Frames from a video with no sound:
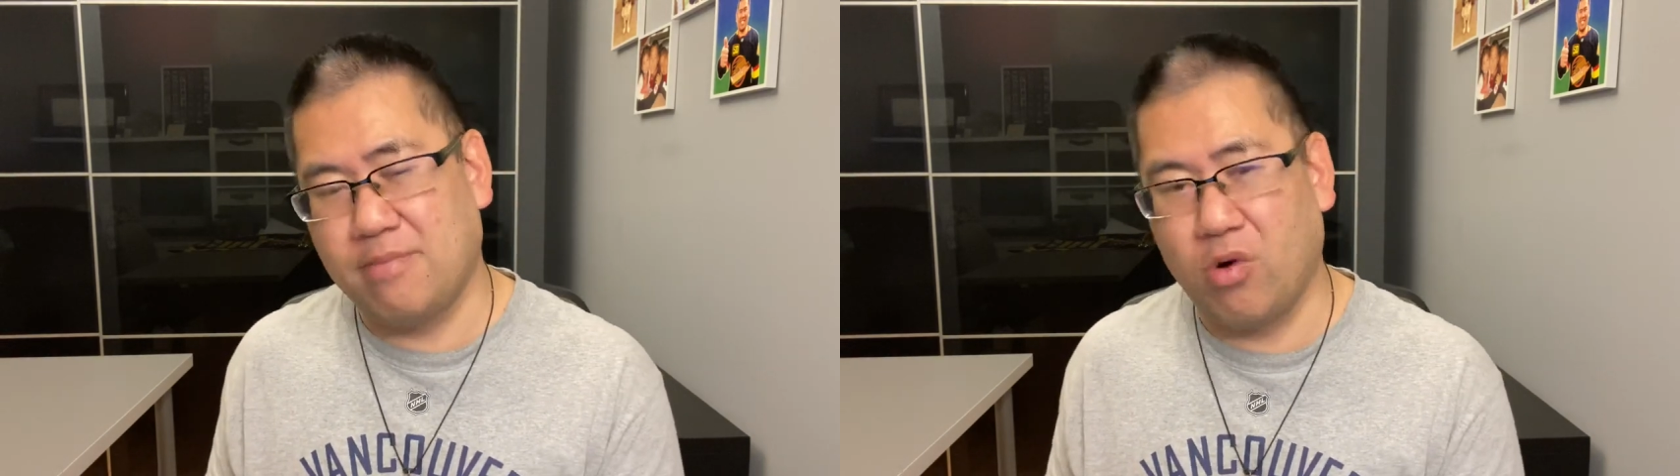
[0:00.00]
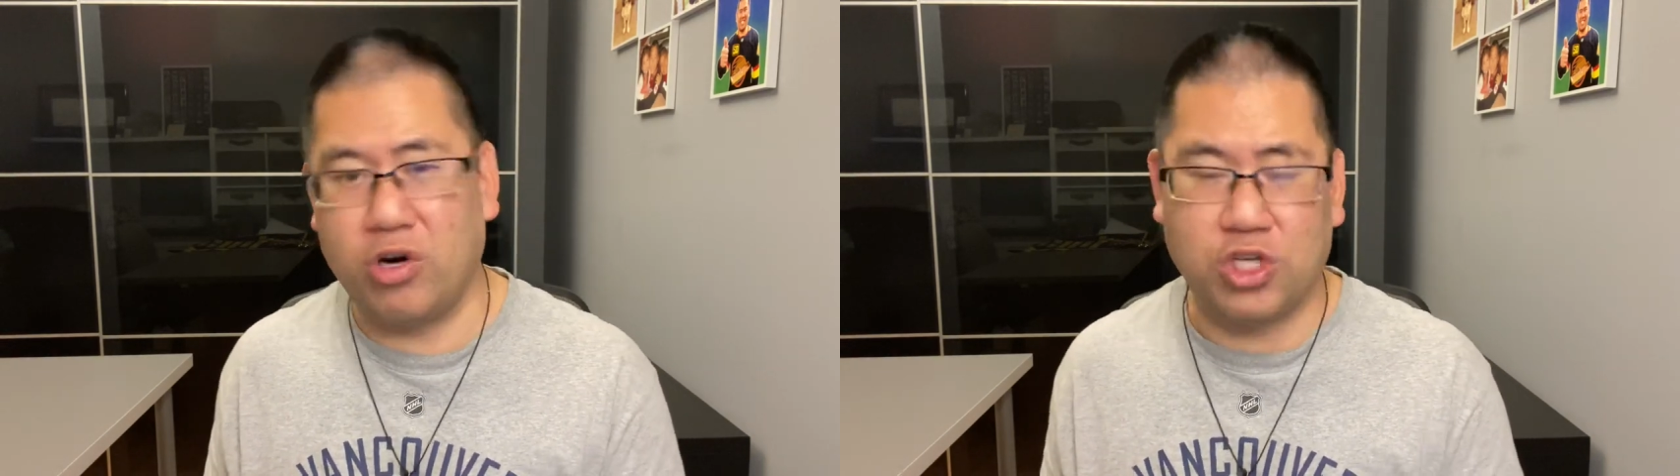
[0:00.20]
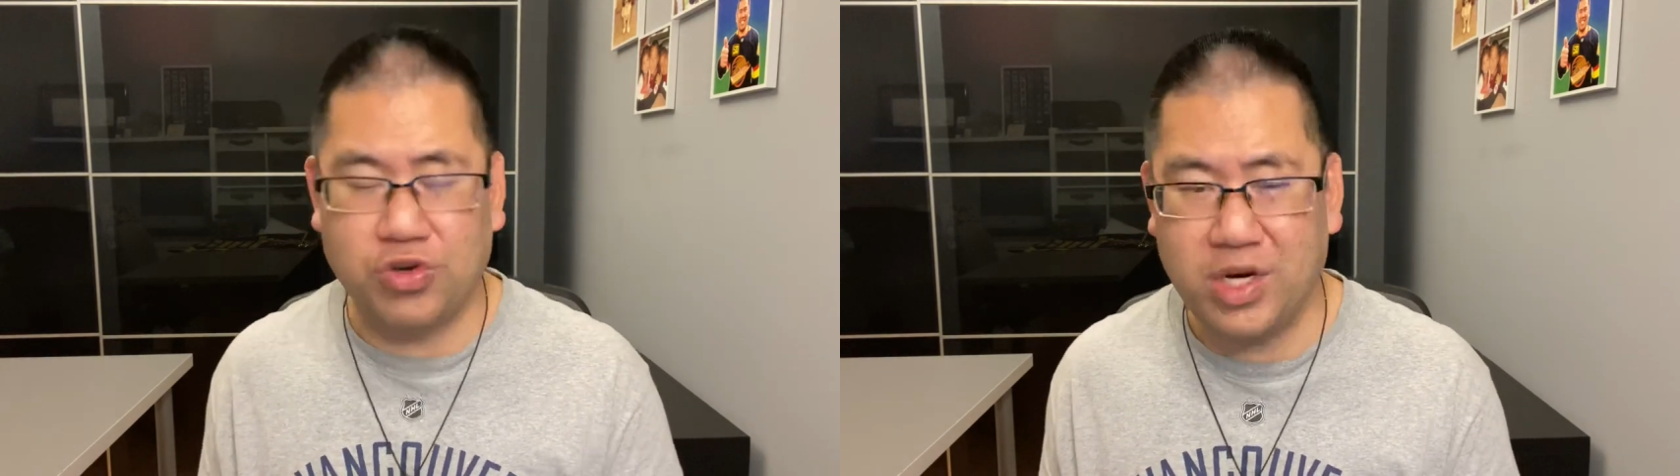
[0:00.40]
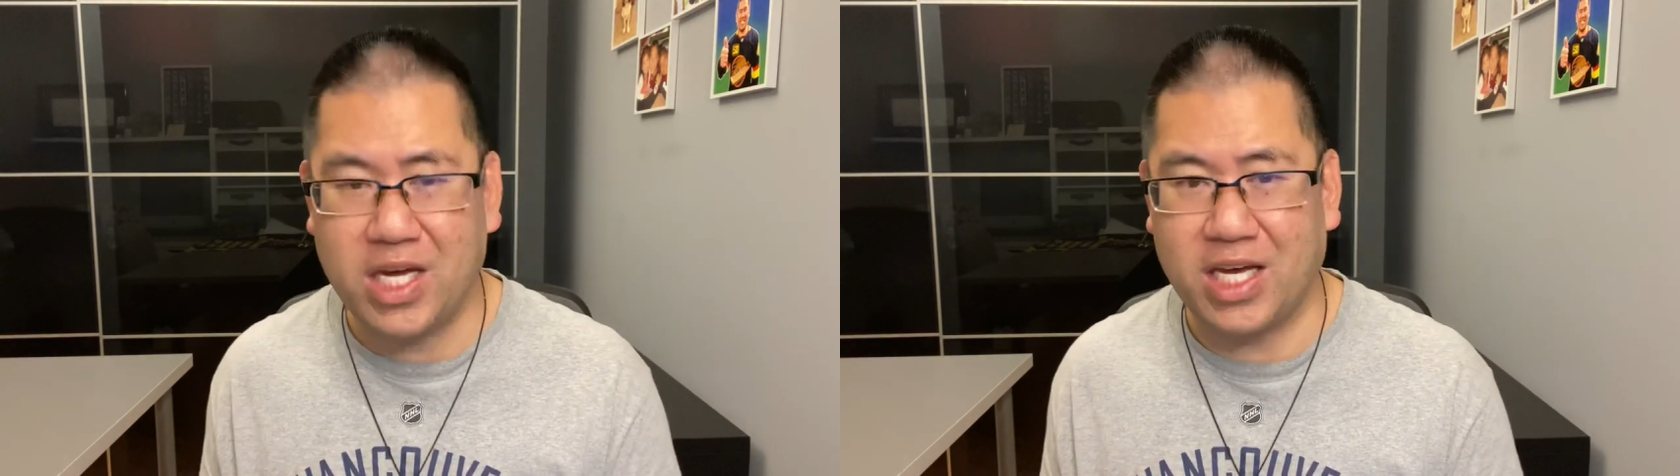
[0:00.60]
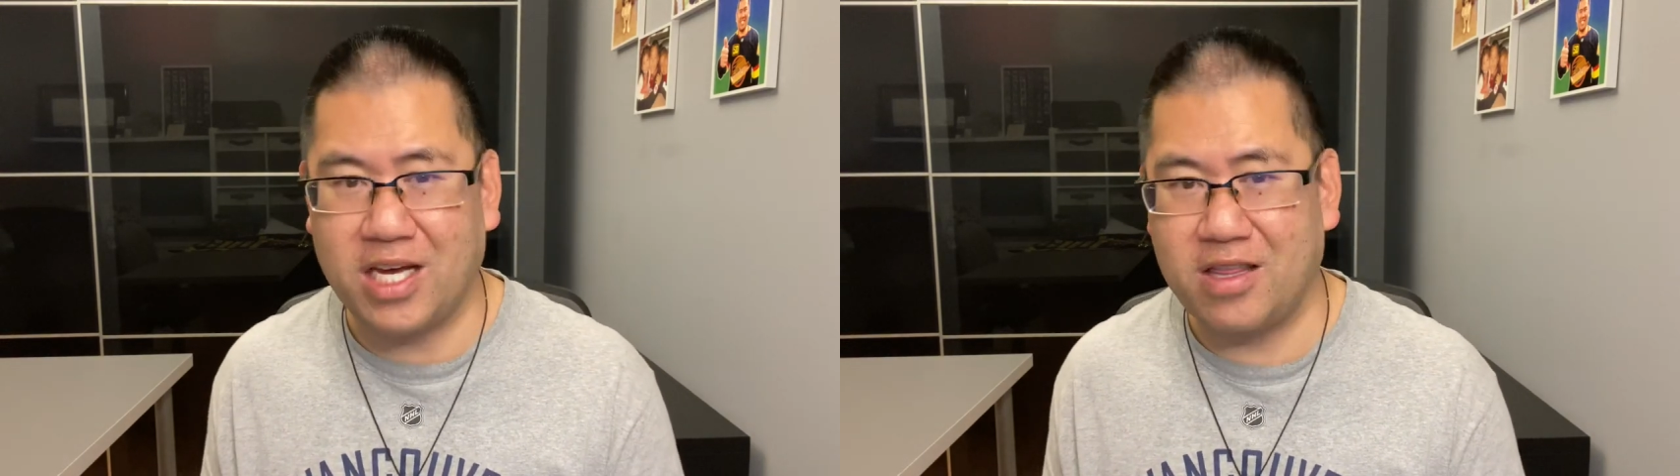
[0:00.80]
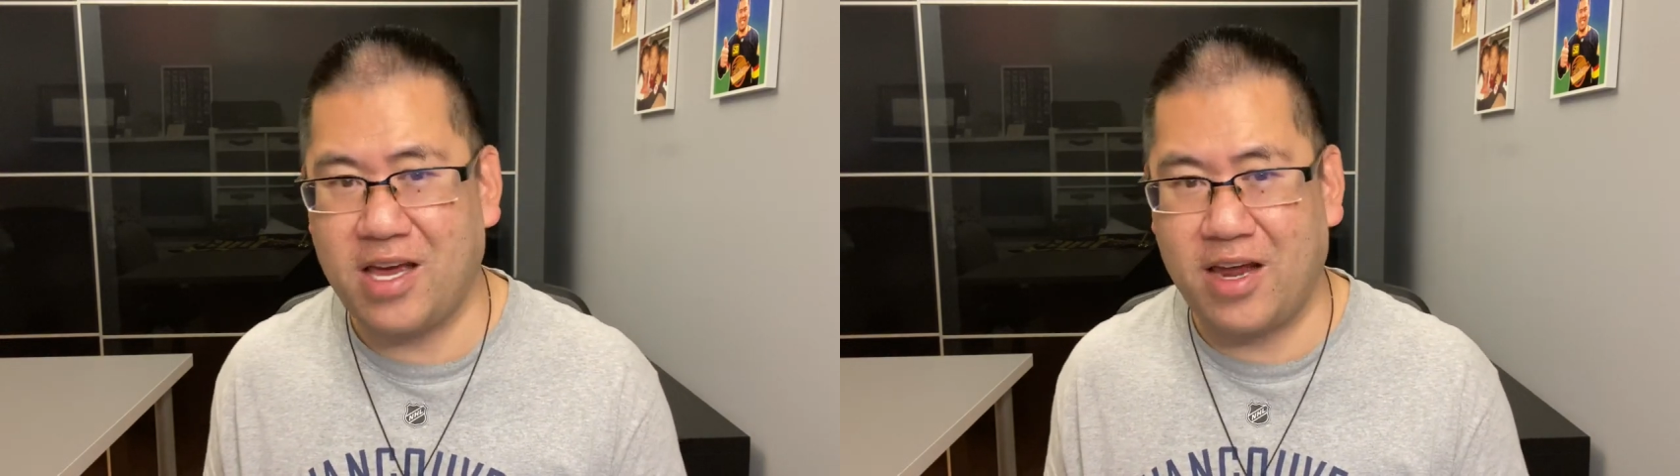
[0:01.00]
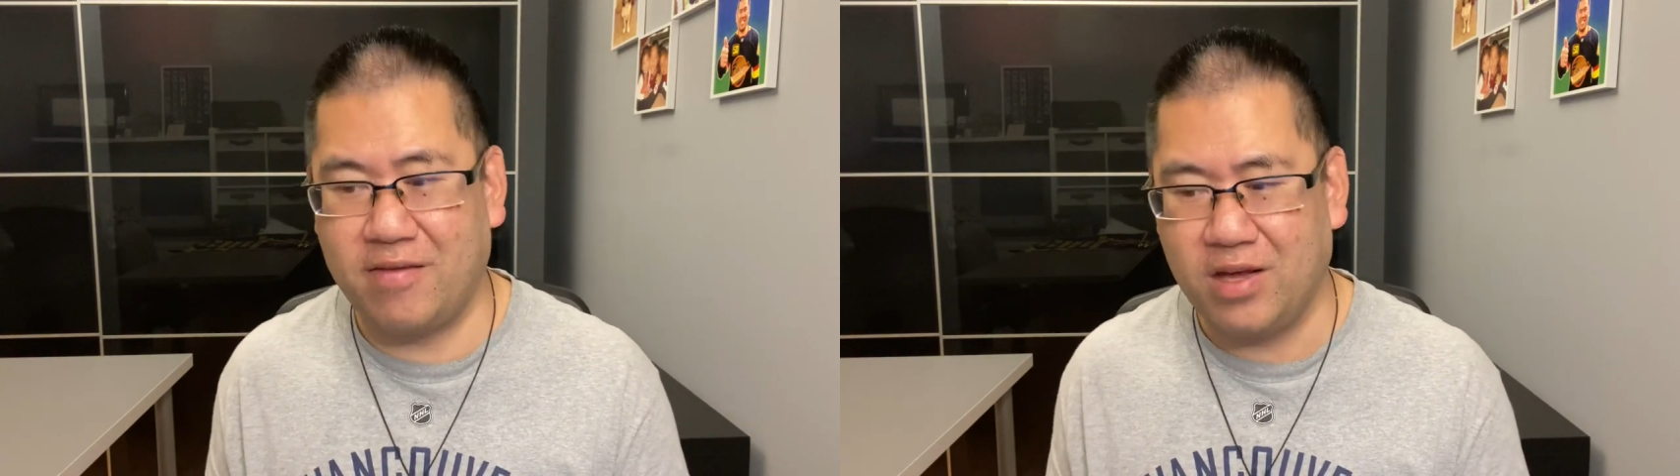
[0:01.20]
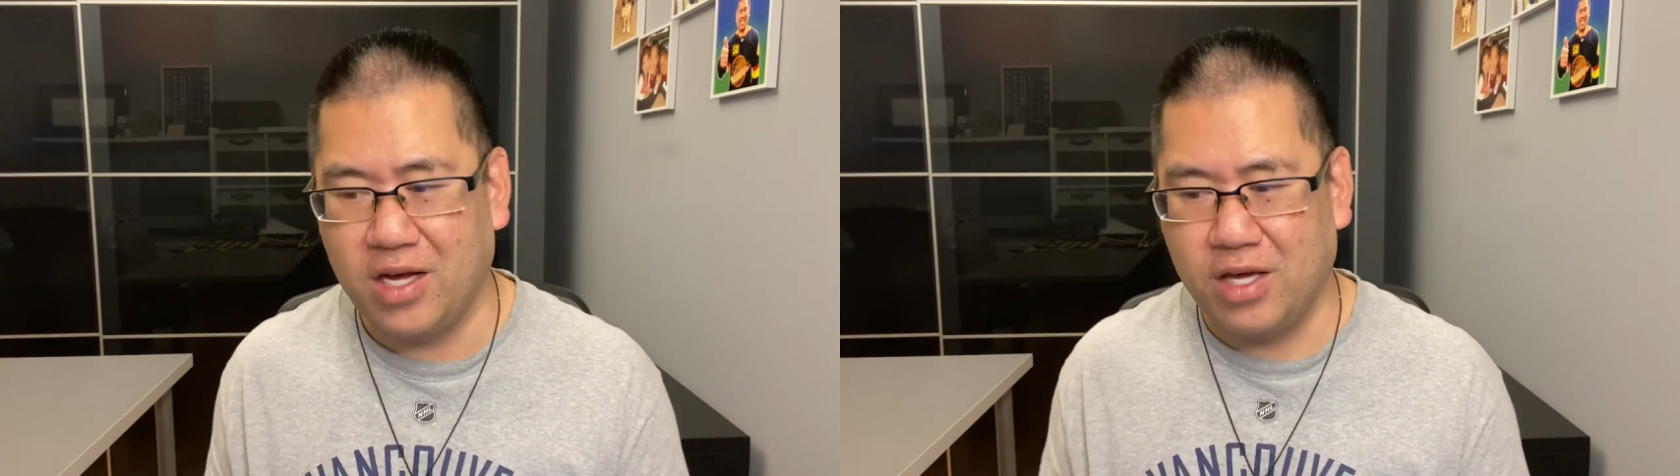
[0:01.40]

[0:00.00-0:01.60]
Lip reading: more intriguing than